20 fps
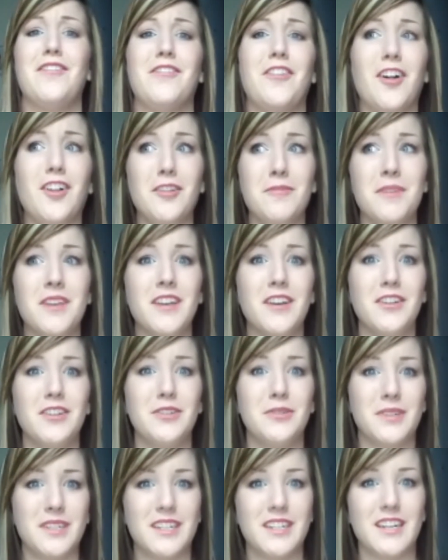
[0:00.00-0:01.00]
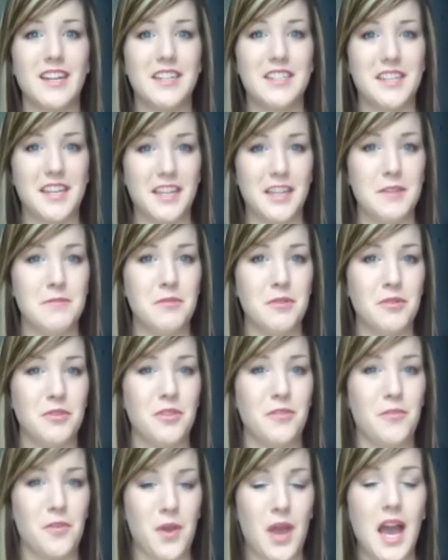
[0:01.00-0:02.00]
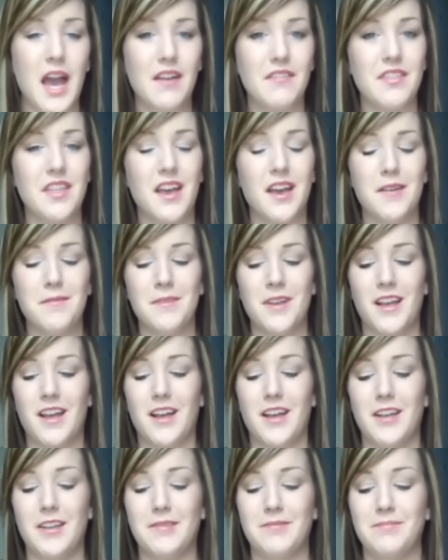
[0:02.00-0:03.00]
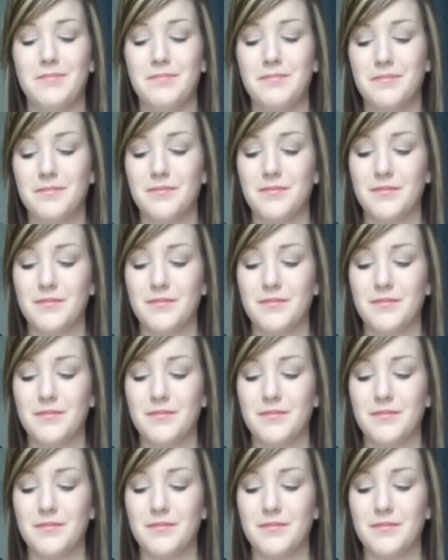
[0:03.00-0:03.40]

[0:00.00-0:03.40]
Follow me on Twitter and DailyBooth if you have them,